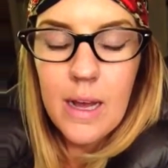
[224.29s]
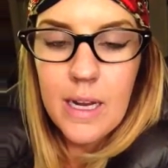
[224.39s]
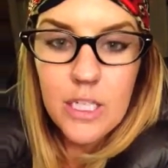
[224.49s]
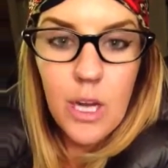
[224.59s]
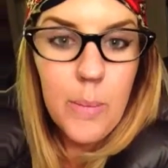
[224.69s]
and
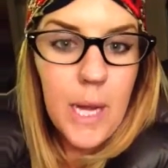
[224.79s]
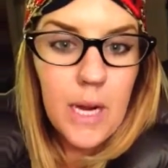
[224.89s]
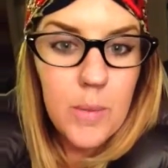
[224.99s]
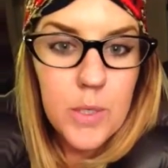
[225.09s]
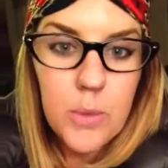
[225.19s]
I shot
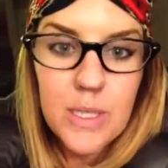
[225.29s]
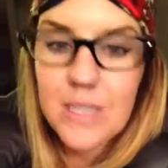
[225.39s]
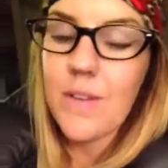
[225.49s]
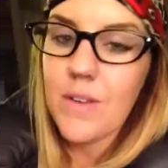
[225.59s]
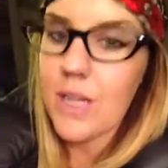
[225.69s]
back up to
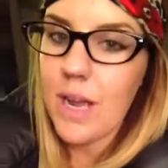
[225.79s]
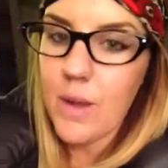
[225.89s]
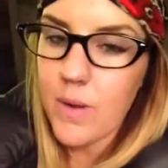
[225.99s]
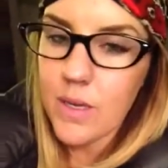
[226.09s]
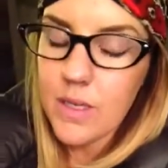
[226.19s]
170,
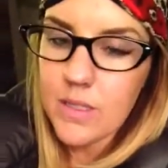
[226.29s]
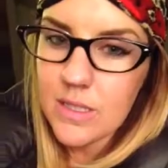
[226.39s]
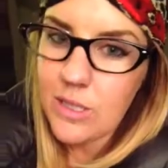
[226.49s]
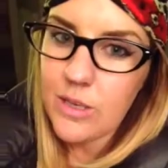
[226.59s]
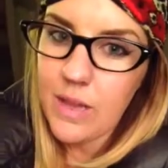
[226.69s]
I would
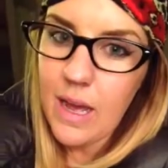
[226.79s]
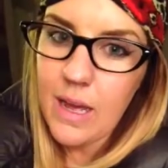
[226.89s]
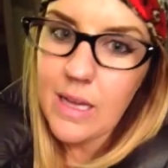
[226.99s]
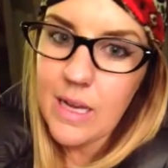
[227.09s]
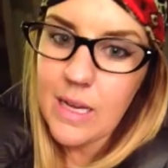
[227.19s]
consider
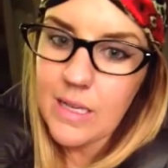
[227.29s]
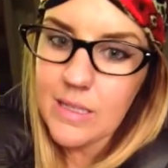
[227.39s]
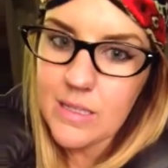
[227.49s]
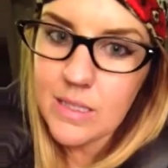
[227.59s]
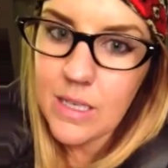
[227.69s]
that
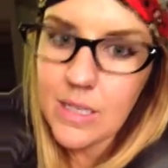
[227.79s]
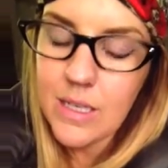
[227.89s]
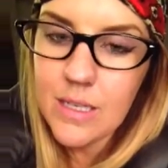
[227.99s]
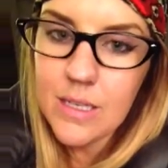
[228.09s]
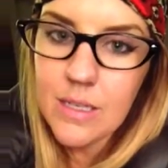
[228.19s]
as
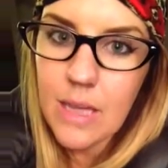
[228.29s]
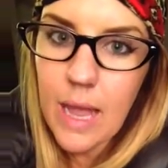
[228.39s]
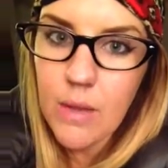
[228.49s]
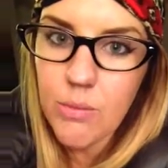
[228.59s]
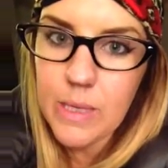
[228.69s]

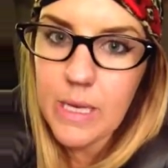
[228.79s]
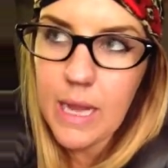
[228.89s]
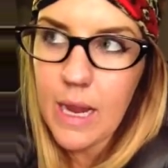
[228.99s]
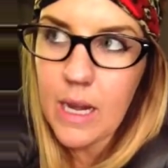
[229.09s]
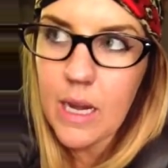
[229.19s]
a
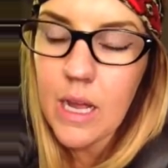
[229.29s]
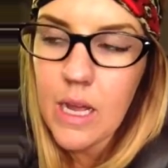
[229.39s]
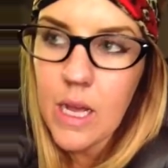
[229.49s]
regain.